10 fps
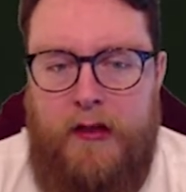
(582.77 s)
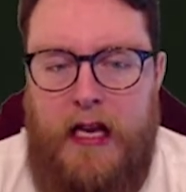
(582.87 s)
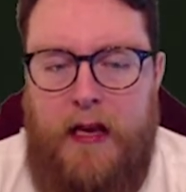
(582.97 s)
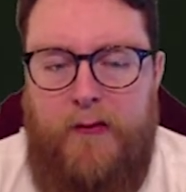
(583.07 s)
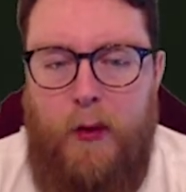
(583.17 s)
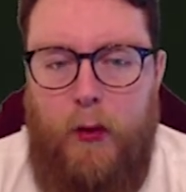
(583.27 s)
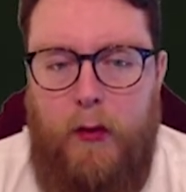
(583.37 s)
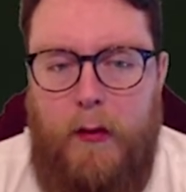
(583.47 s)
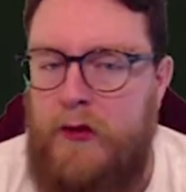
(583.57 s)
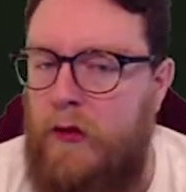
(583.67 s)

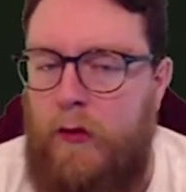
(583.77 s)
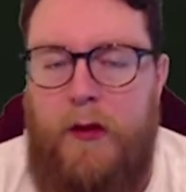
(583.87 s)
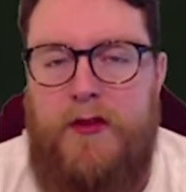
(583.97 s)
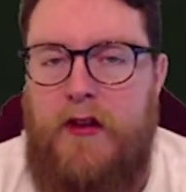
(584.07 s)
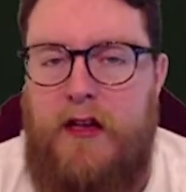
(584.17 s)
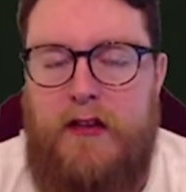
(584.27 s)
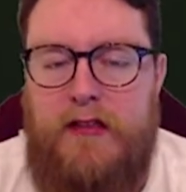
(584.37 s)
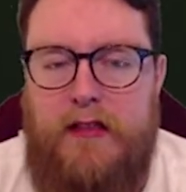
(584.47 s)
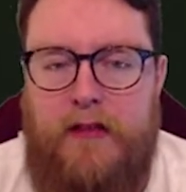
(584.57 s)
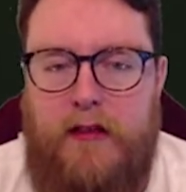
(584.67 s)
Delaflu. I'm just going to call him Gerrard.
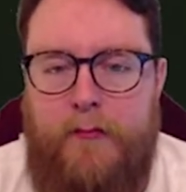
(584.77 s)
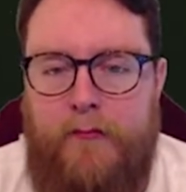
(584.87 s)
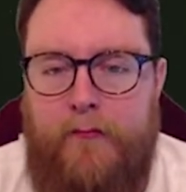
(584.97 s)
It's easier.